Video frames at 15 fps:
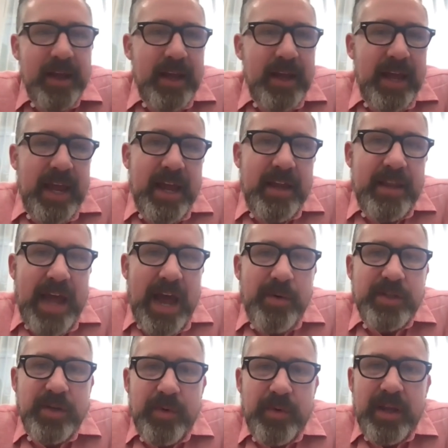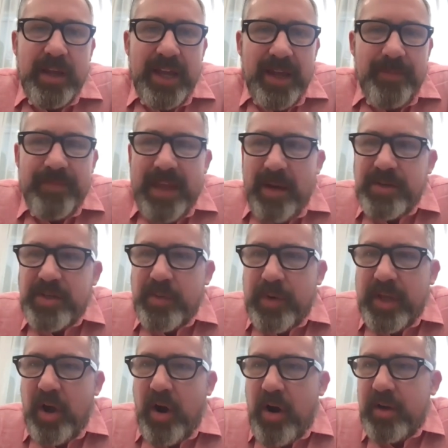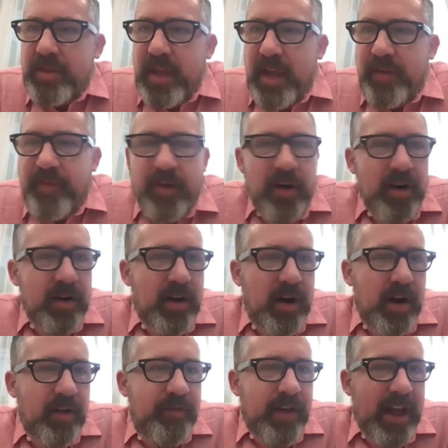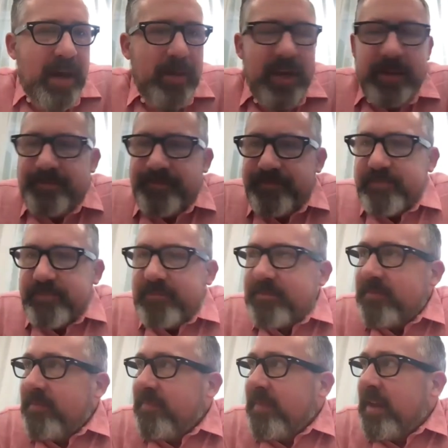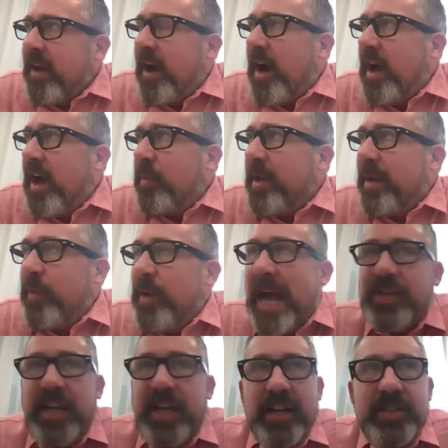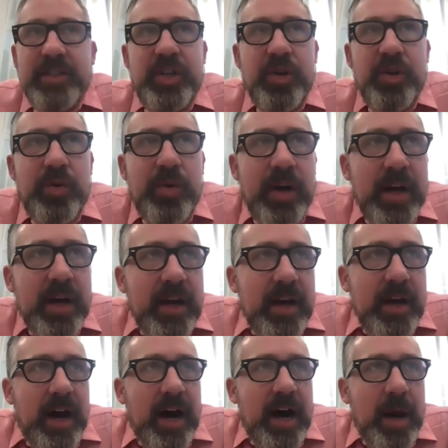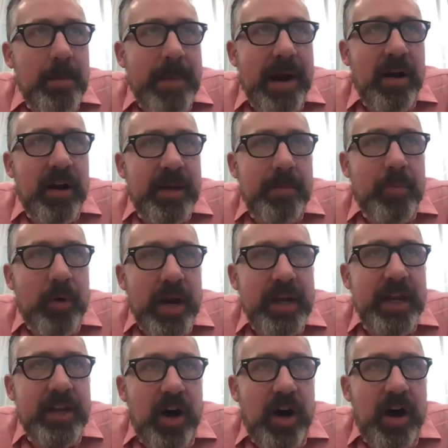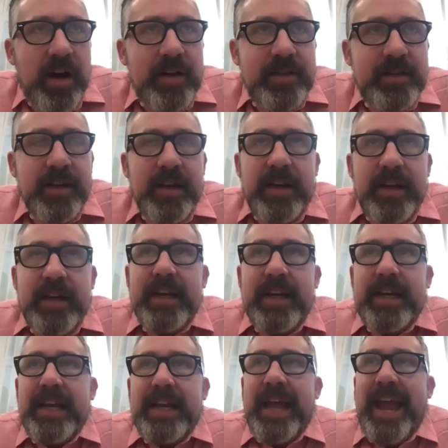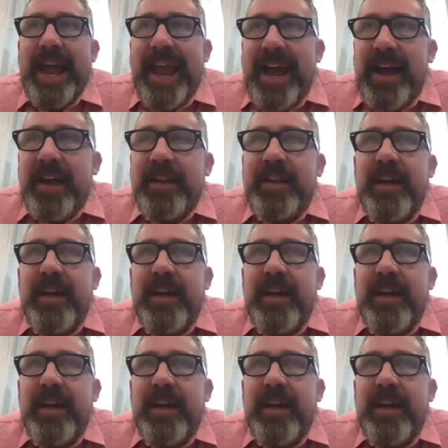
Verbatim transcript: And that was a really that was a really hard thing for our family. Uh, we we actually got two uh, American Brittany dogs, and